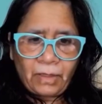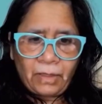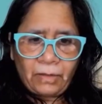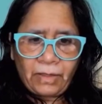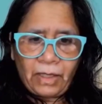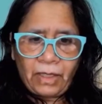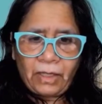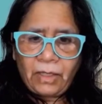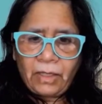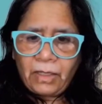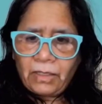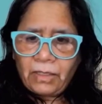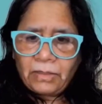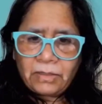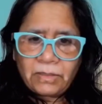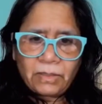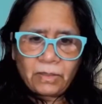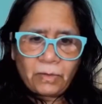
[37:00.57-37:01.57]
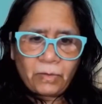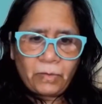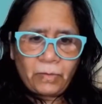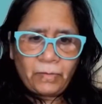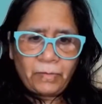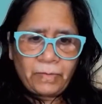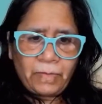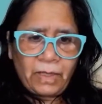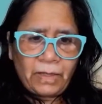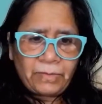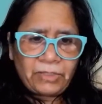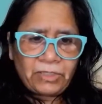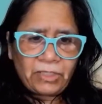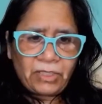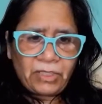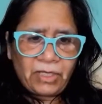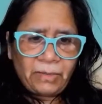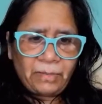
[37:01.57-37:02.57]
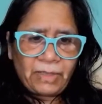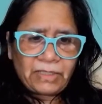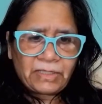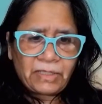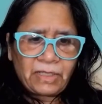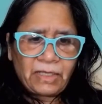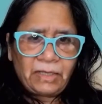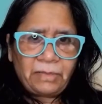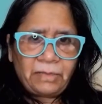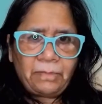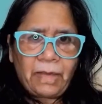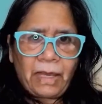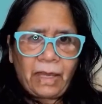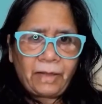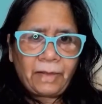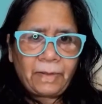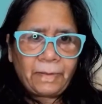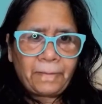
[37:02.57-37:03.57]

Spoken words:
Okay, so I'm sharing my screen back.